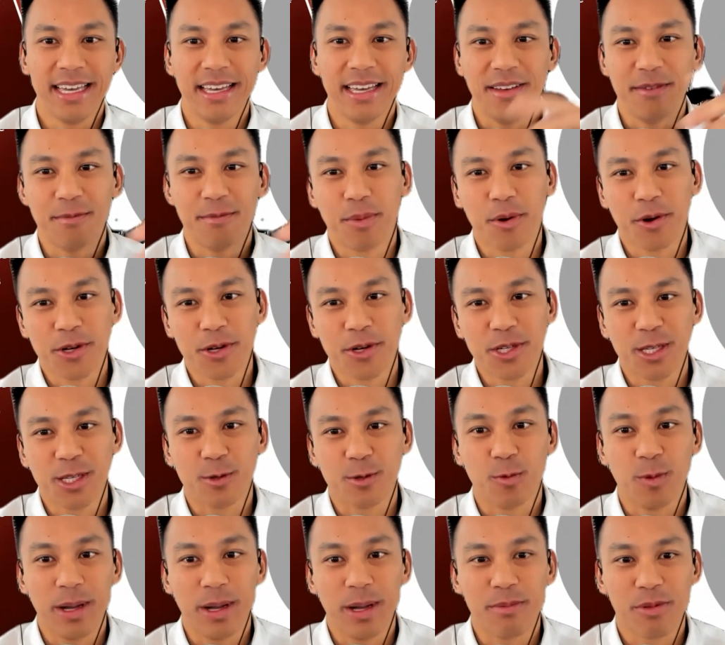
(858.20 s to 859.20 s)
Porsche's
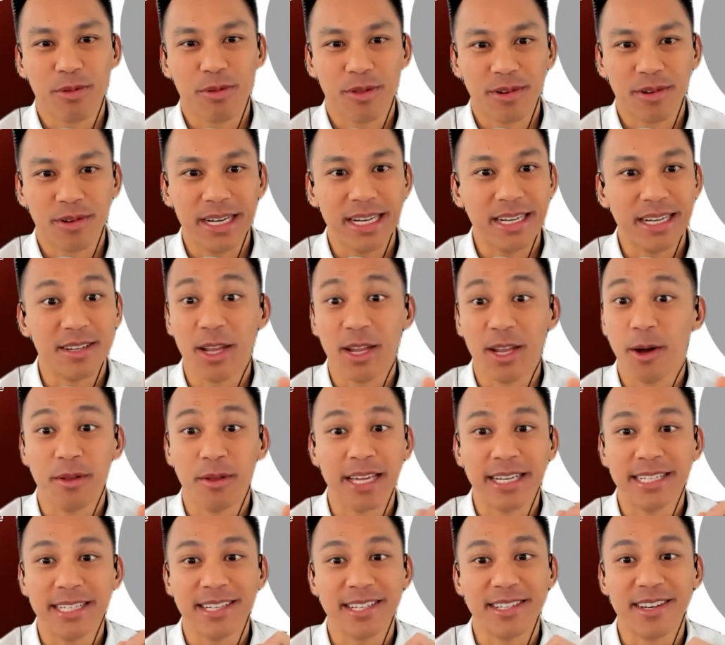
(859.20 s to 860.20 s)
Web3, no,
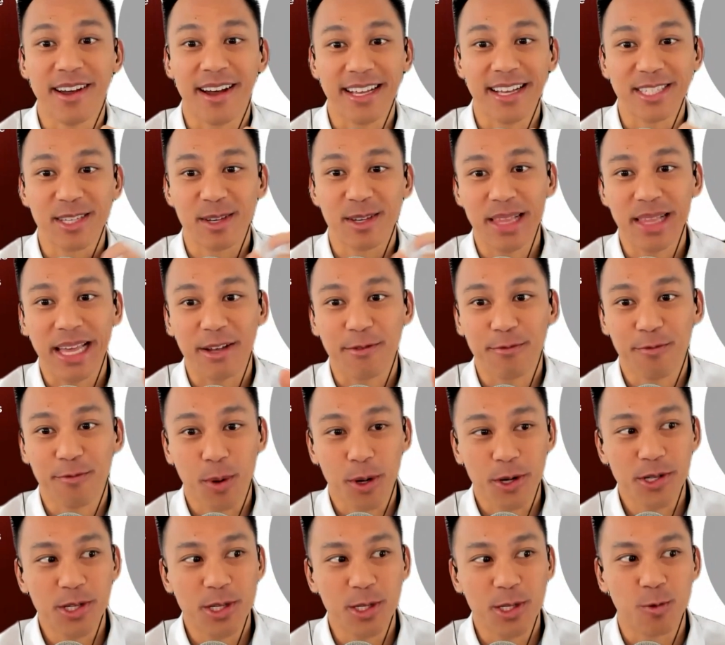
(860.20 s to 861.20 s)
they did not. So like
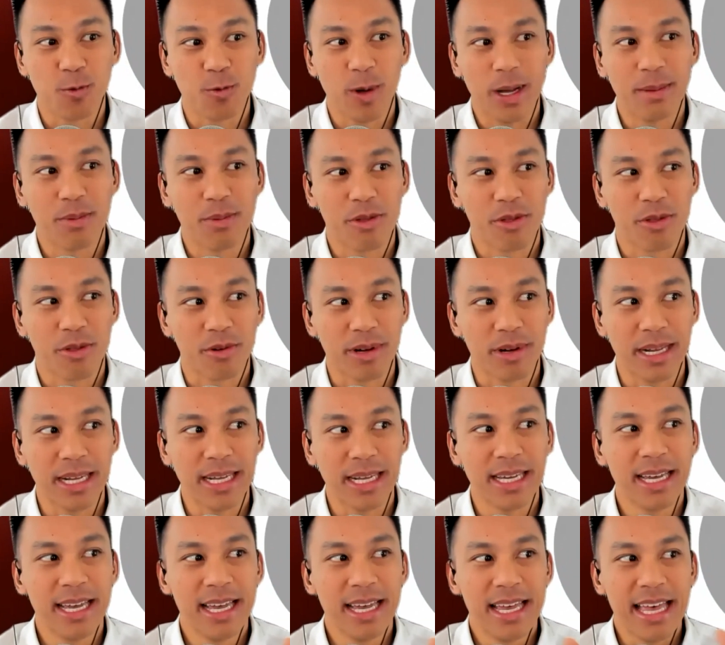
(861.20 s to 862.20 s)
Porsche's
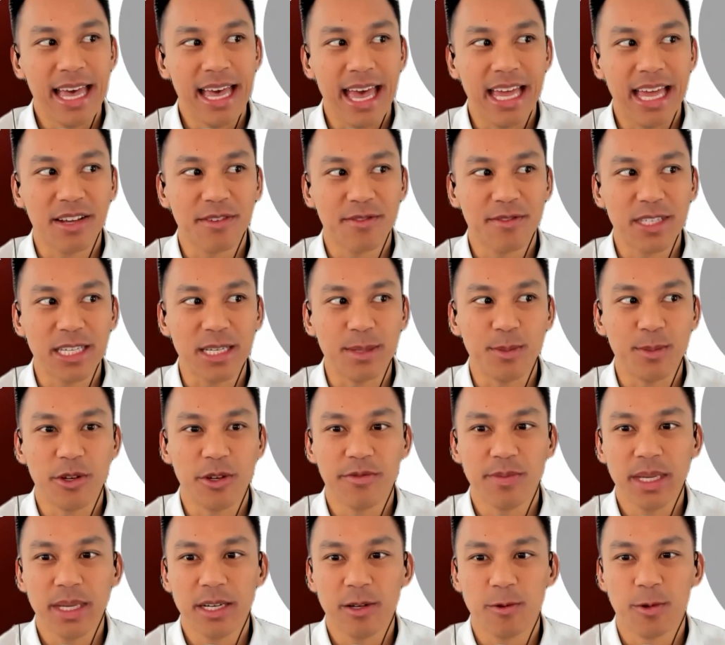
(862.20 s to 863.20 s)
Web3 NFT
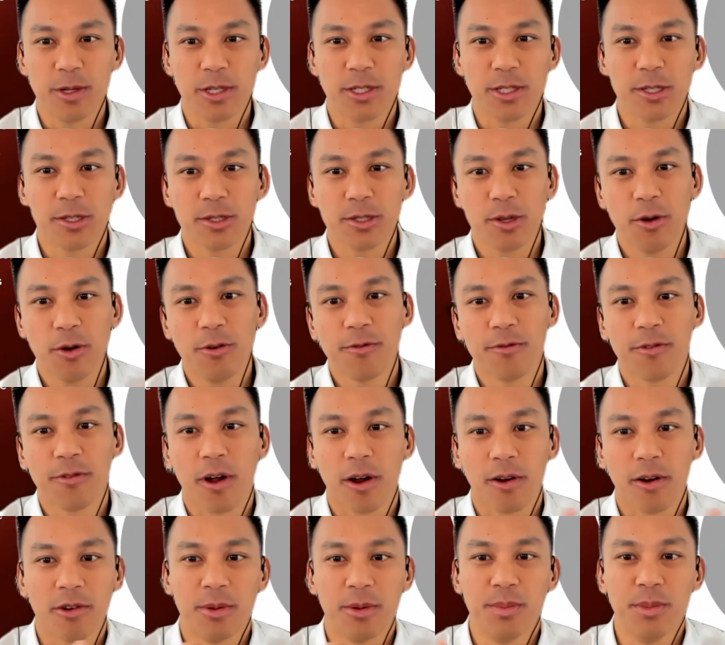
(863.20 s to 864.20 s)
movement was so
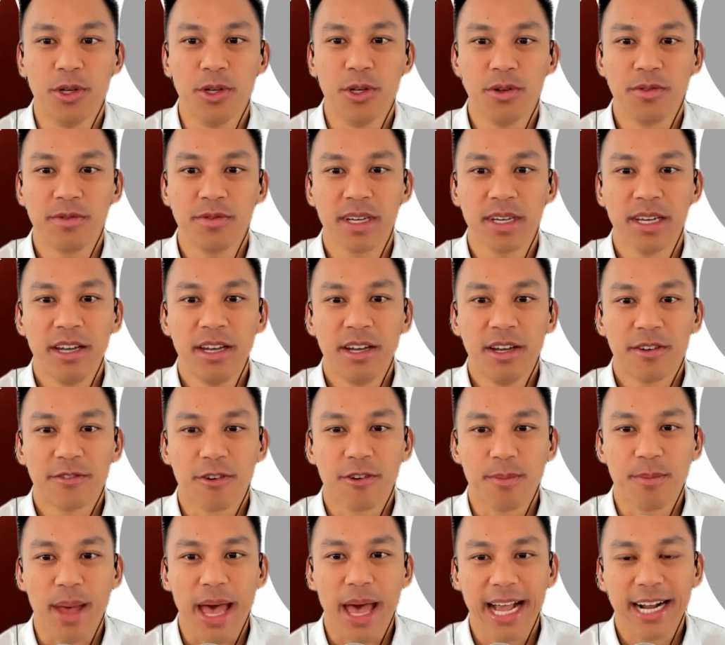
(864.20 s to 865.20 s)
far removed
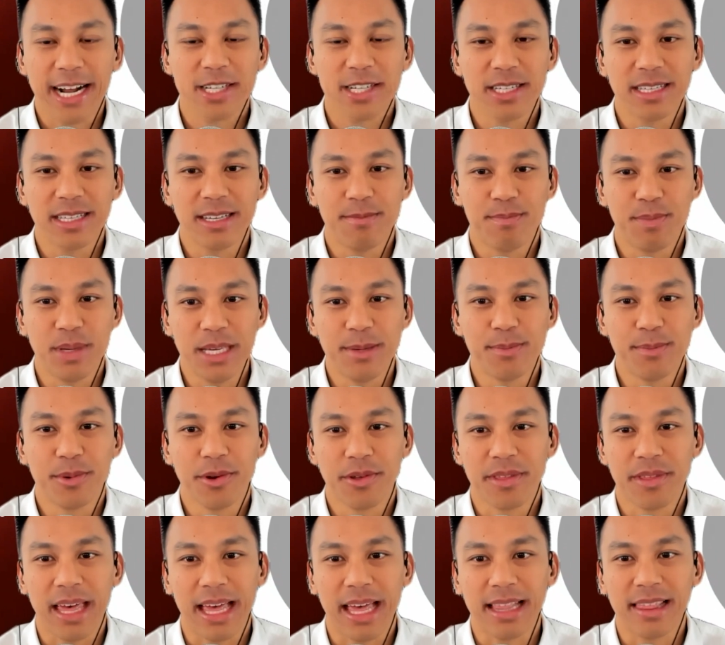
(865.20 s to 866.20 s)
from actually
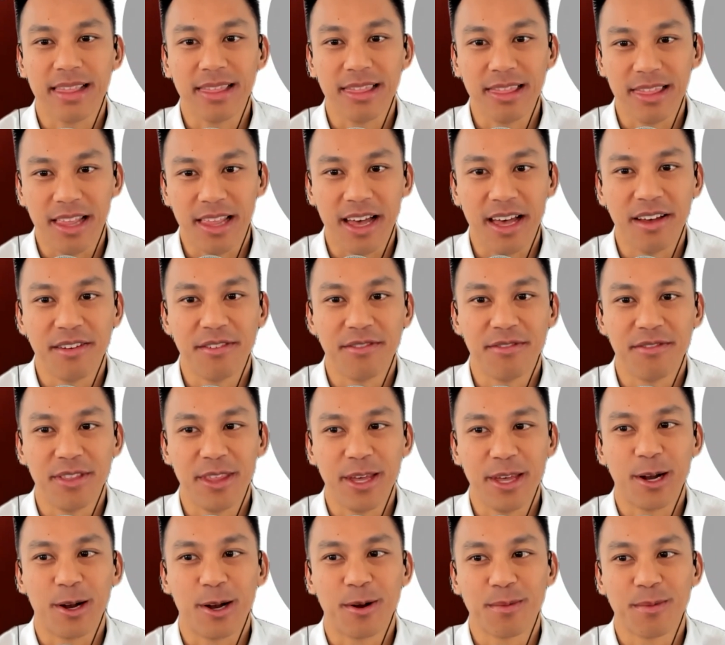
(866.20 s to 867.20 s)
people that love
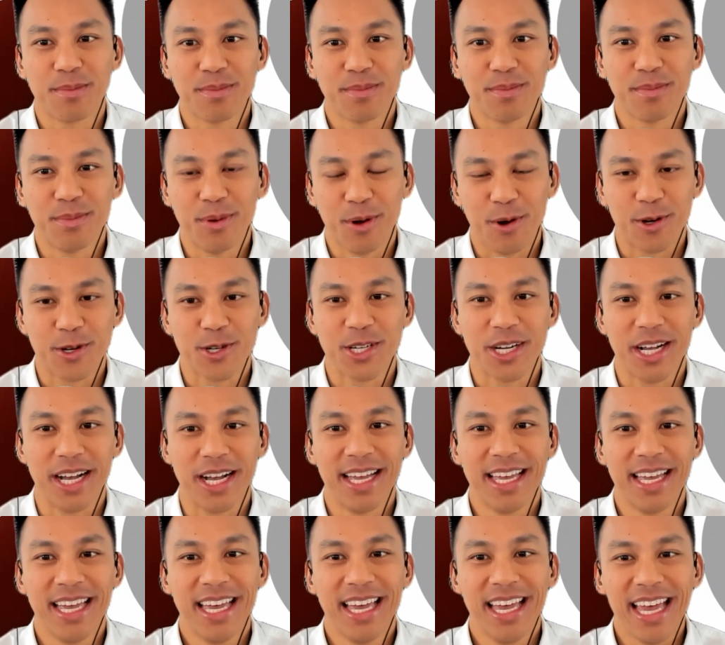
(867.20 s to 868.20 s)
their Porsche.
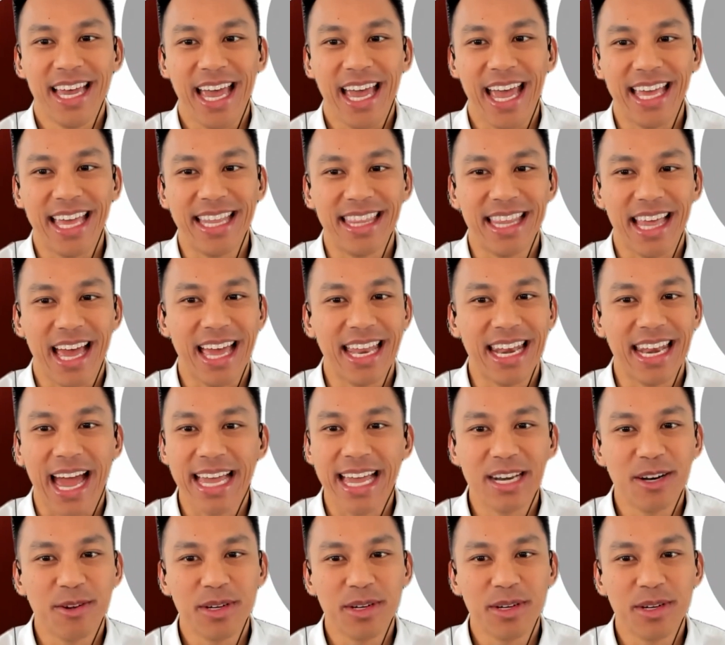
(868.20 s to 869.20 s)
And
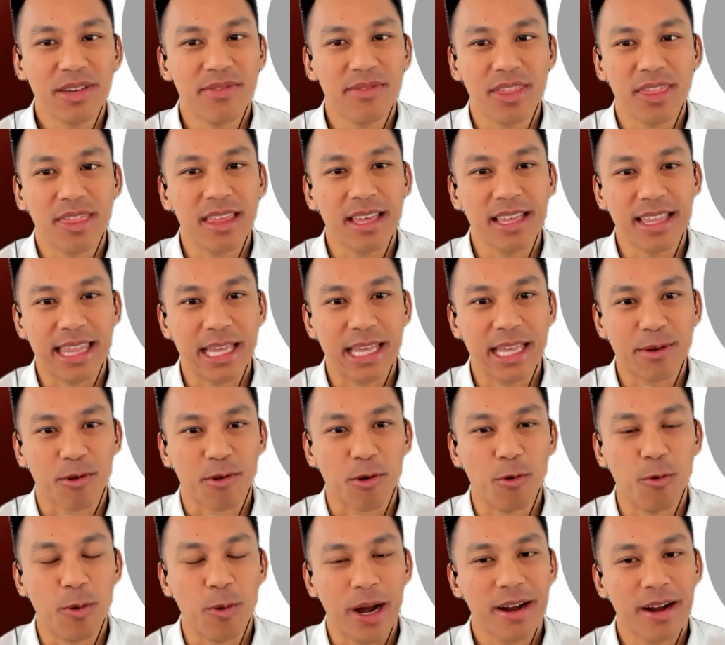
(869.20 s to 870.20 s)
I don't even think they were
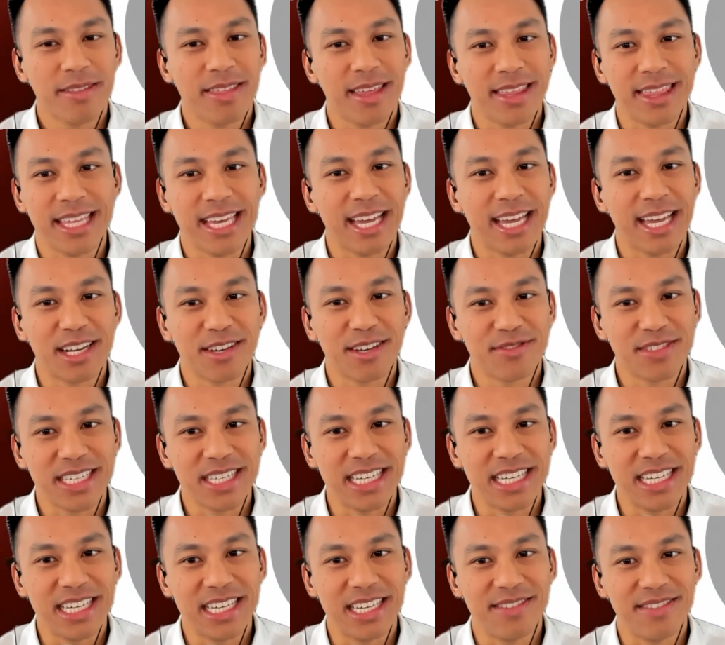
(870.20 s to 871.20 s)
aware that the NFT
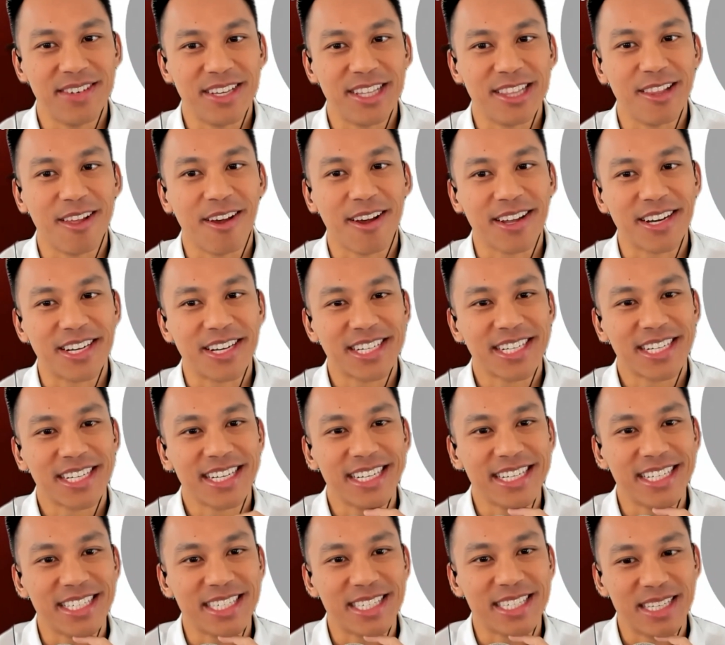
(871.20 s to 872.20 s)
even launched
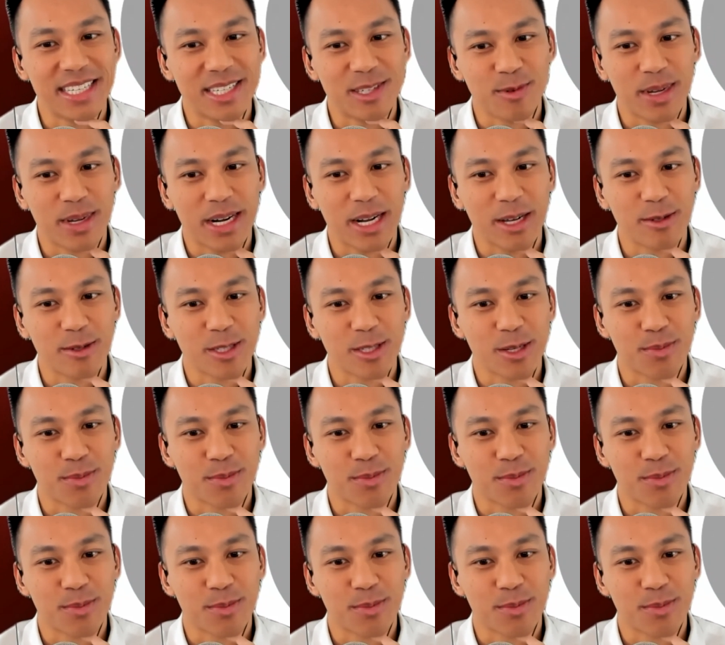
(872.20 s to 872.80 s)
is what I was.